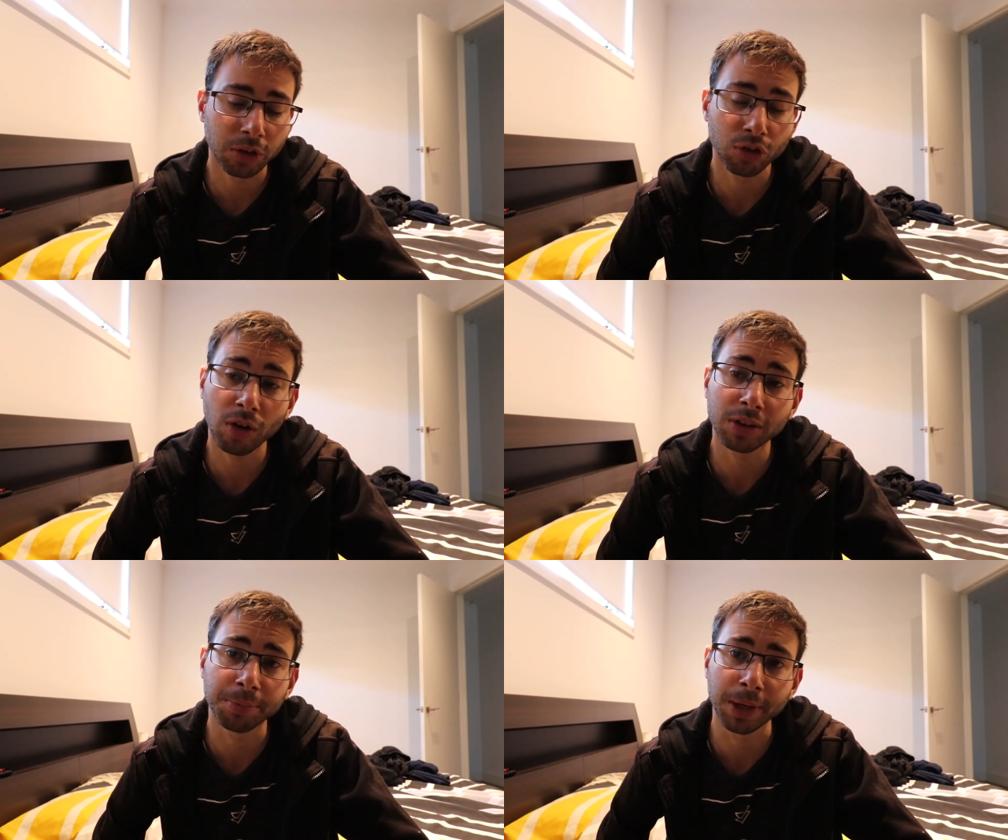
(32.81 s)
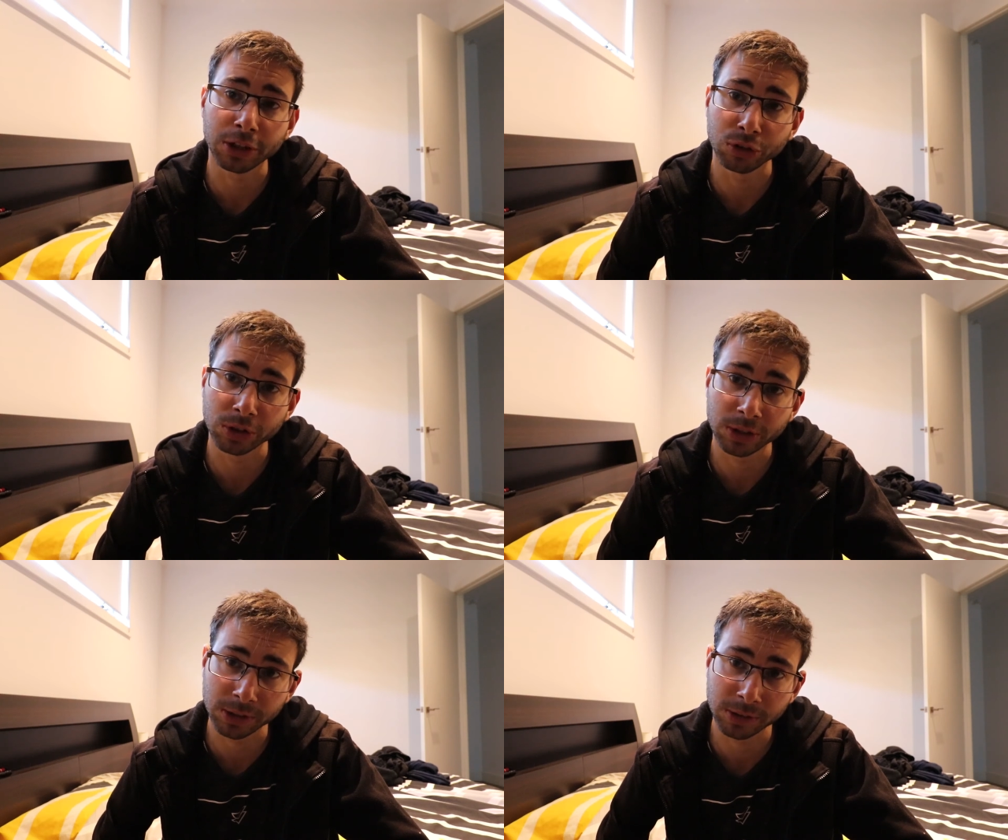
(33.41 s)
tried to make a new
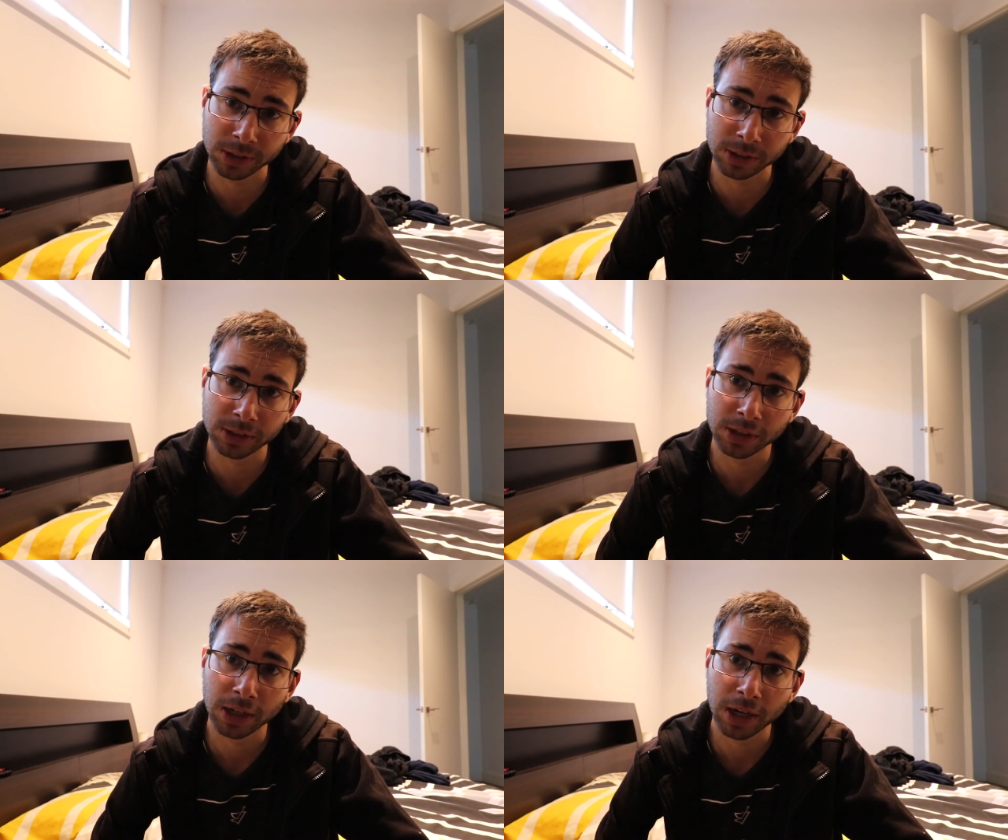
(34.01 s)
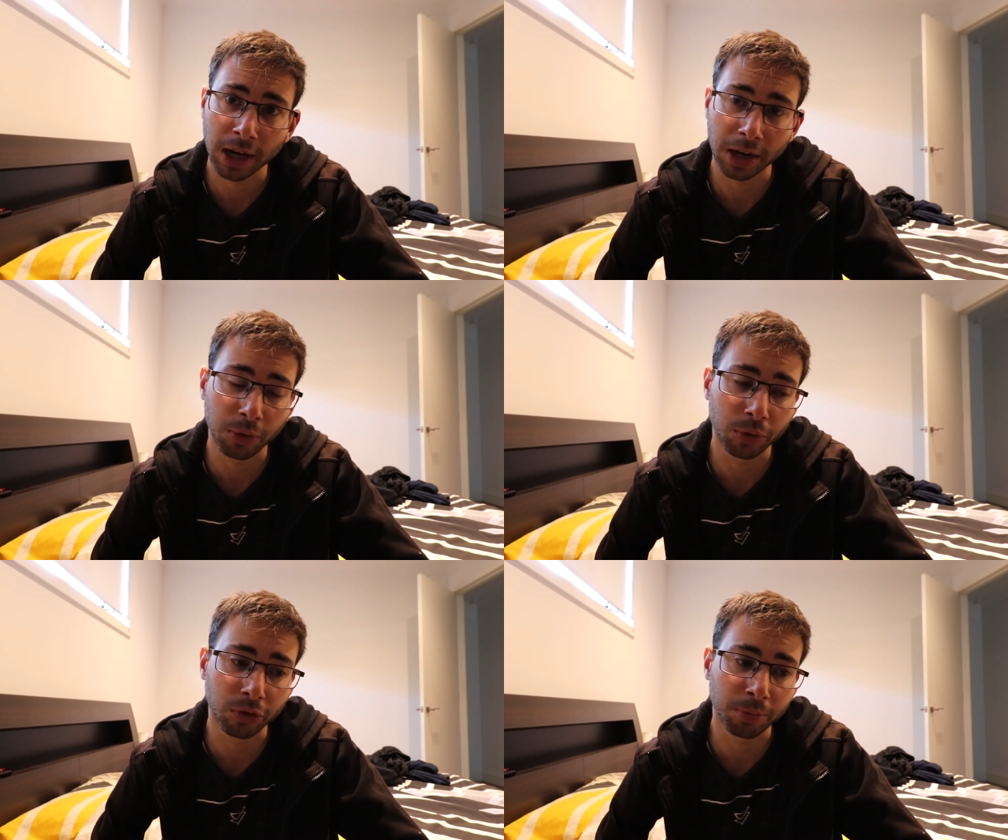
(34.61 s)
series, and it
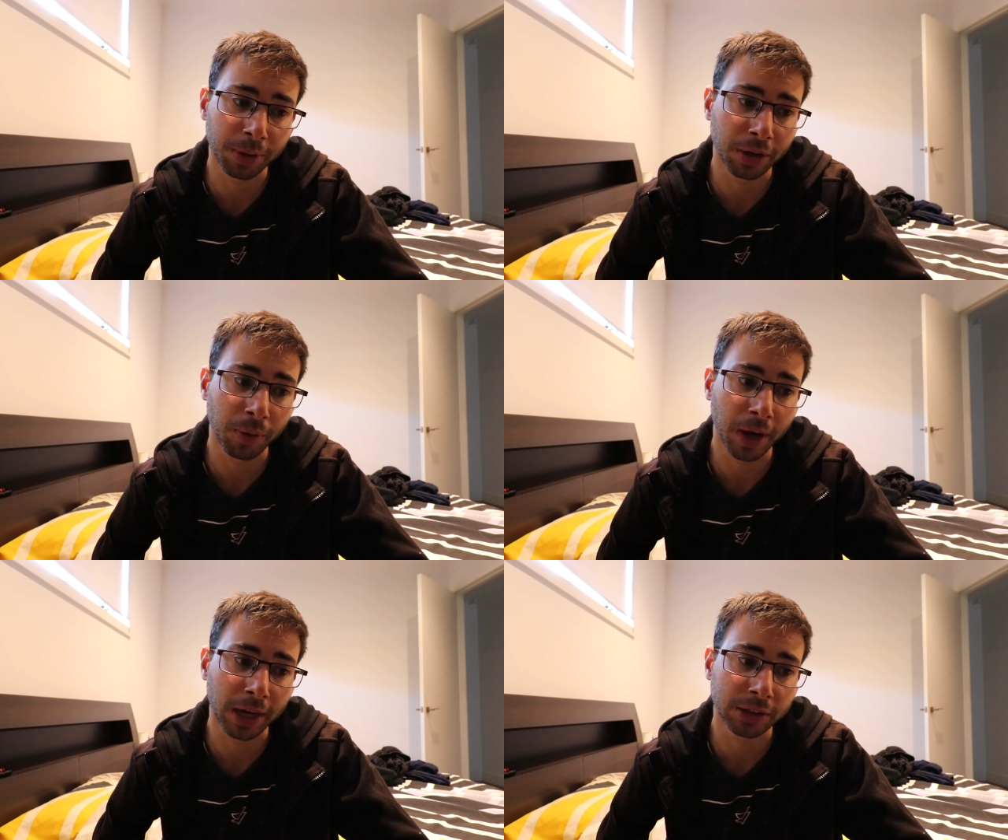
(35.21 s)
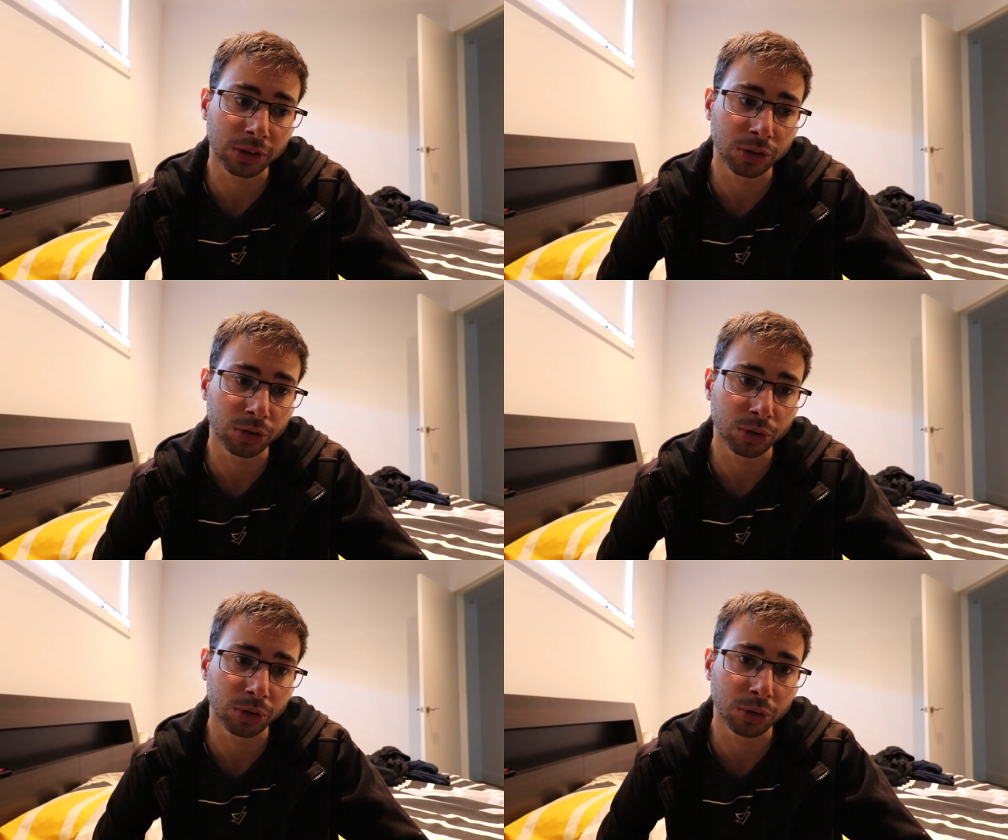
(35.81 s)
was me reacting
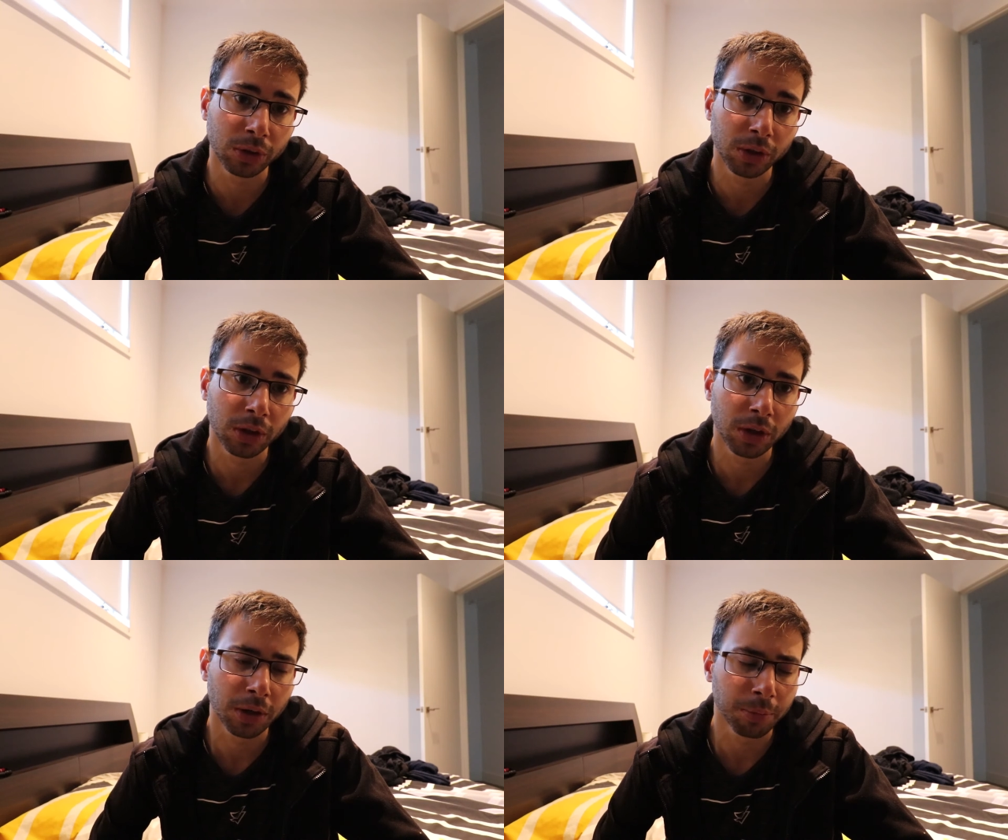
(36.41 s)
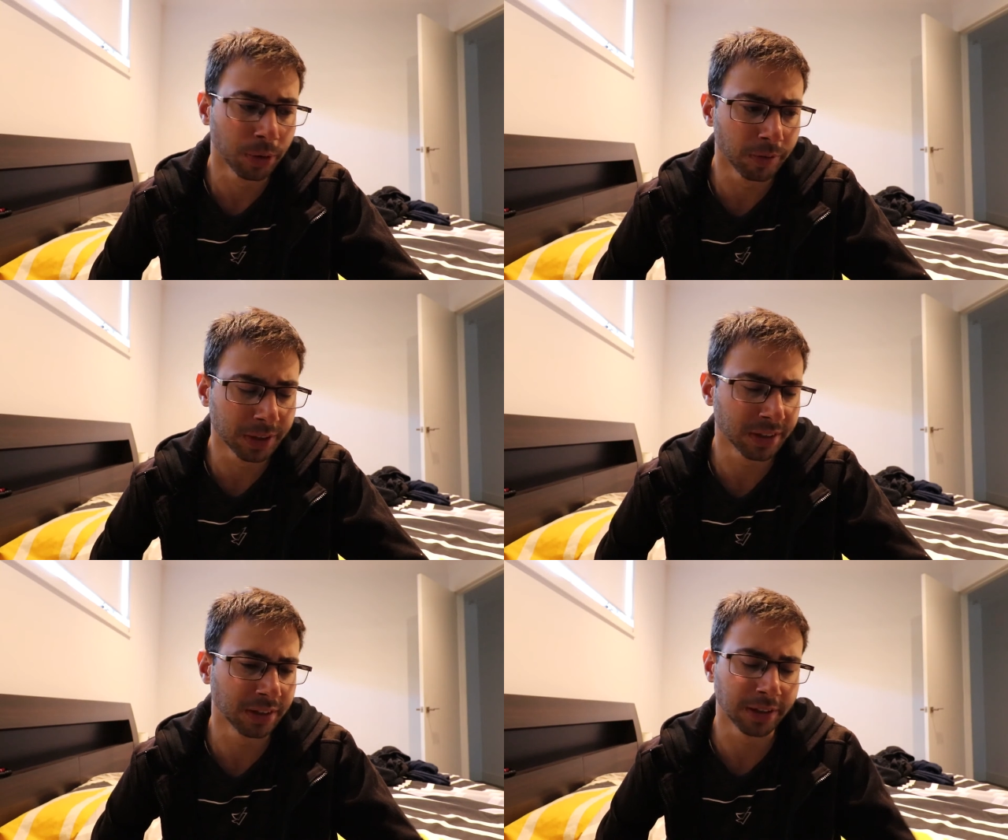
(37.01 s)
to
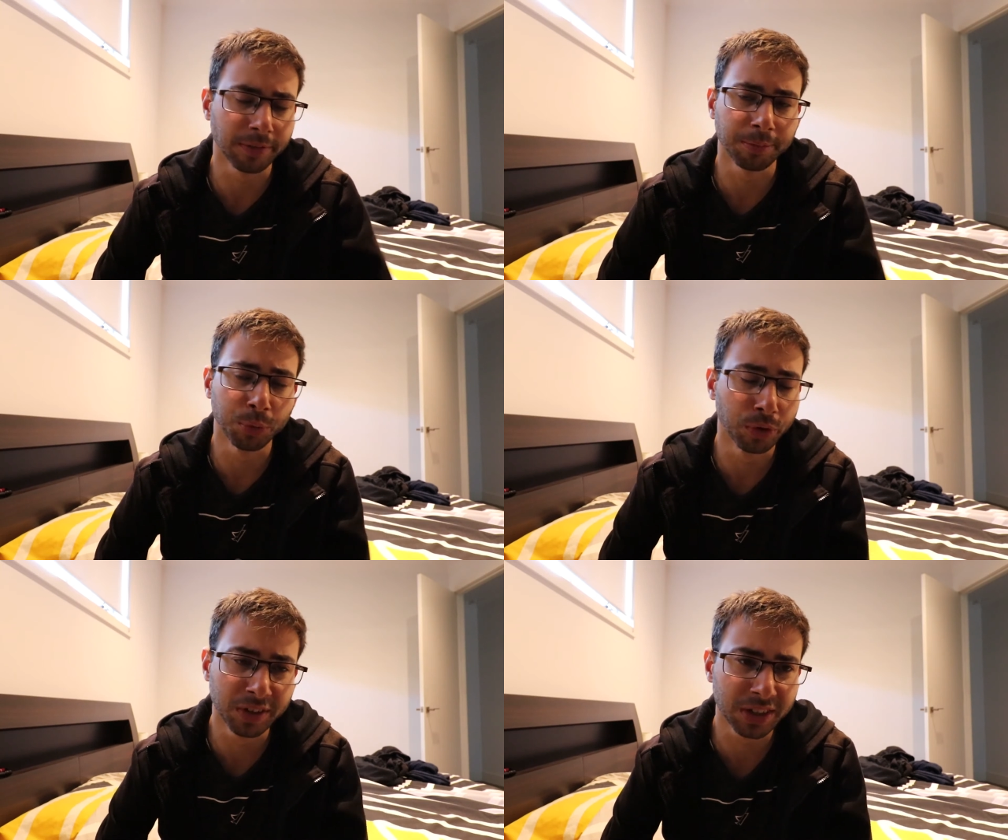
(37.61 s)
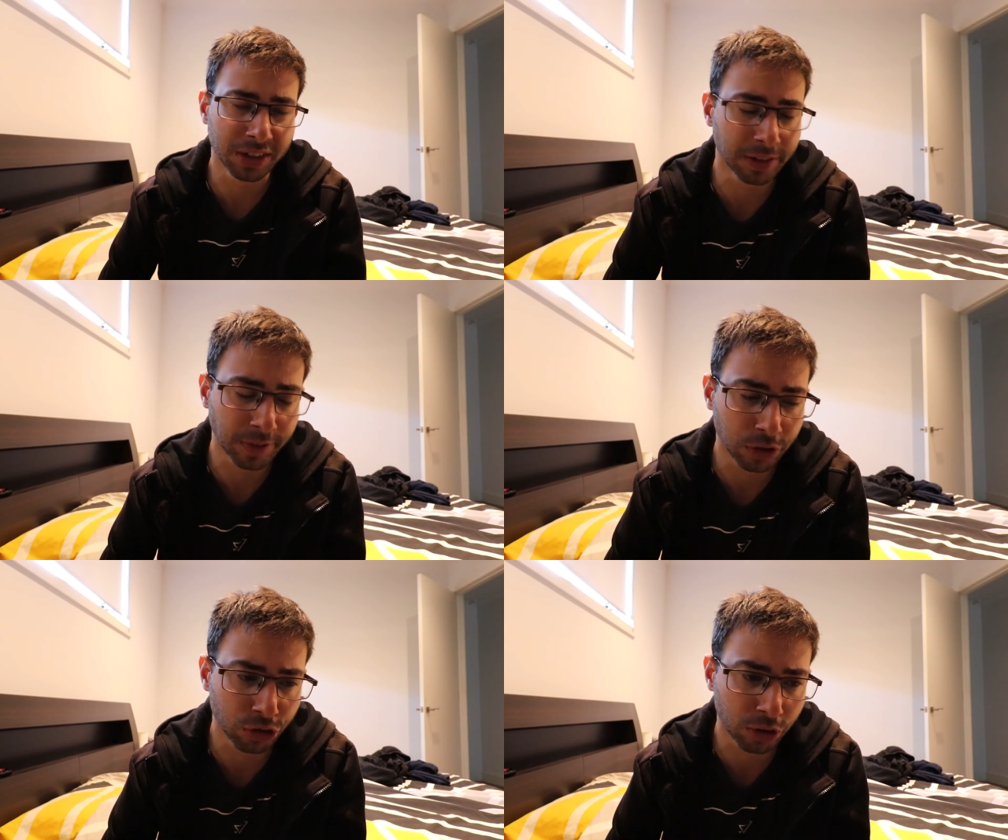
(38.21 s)
movies and t- movies and
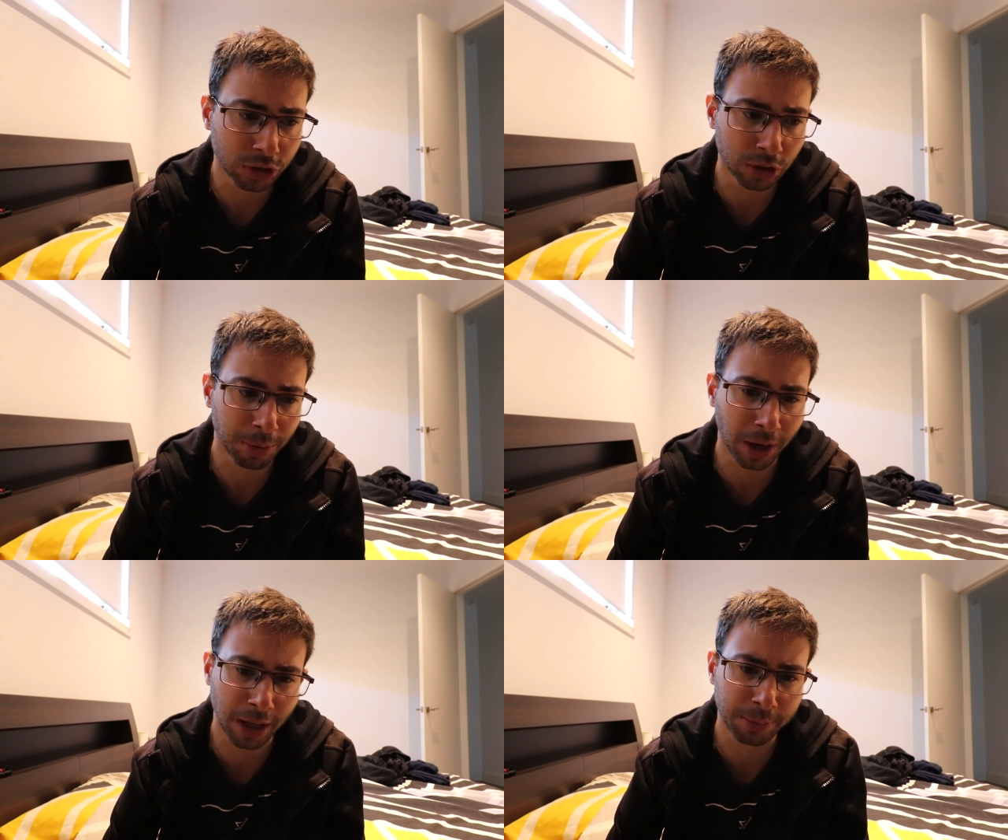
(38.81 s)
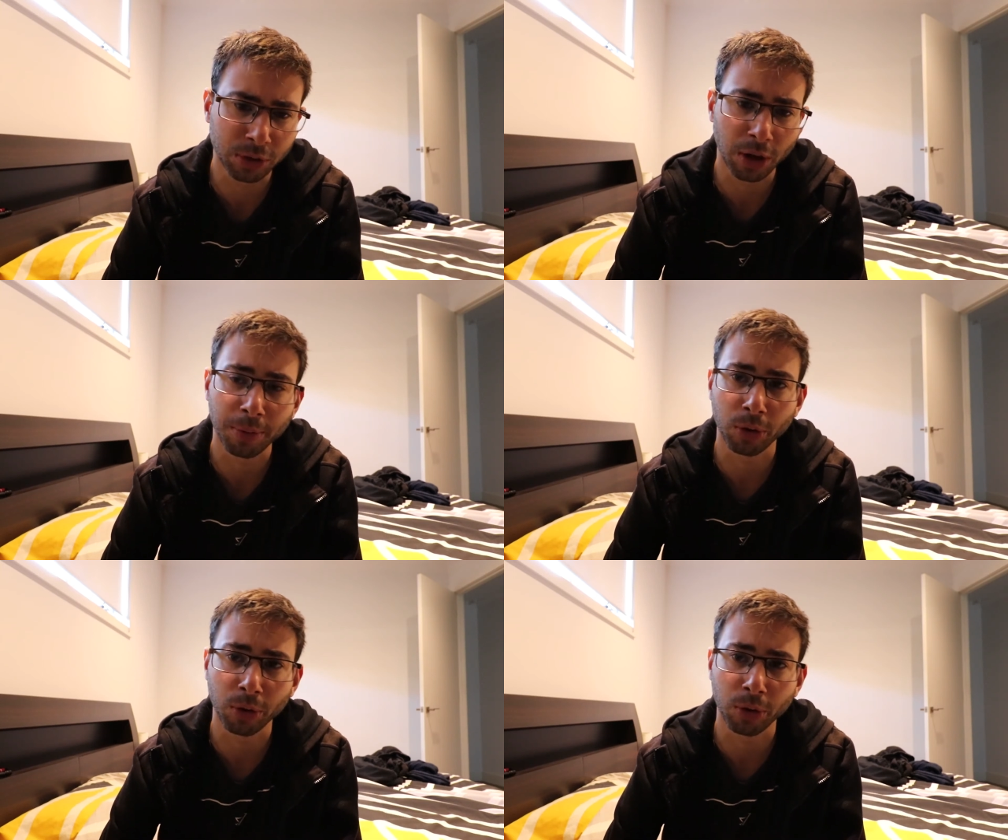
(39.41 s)
TV shows on my laptop.